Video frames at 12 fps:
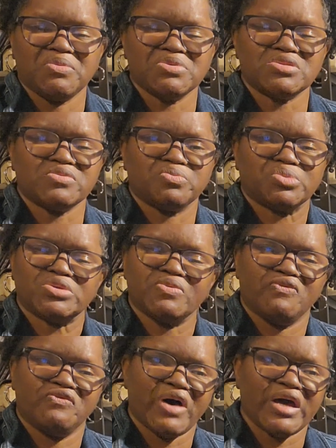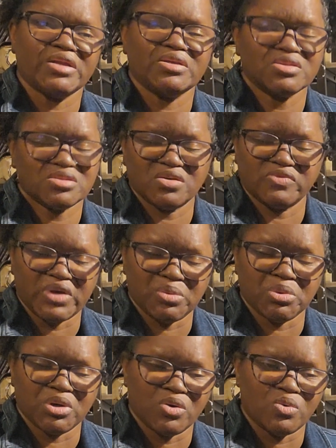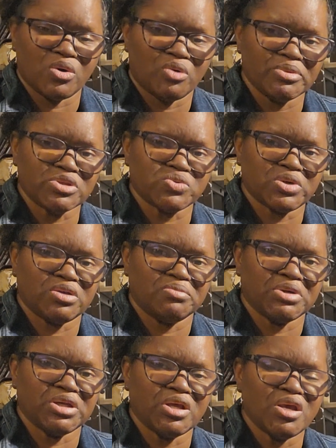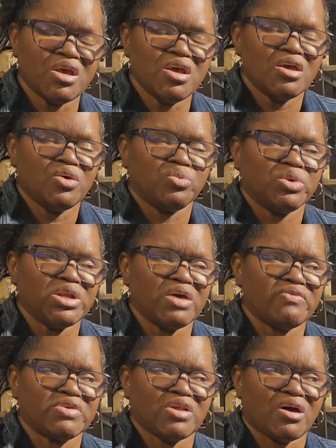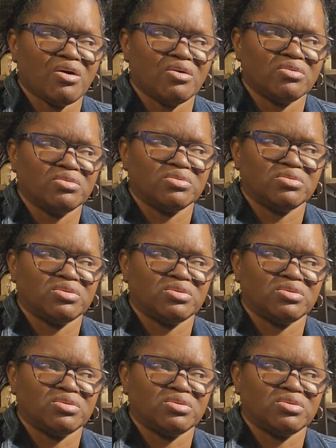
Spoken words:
There was some fighting and stuff that would go on between them, but we never thought,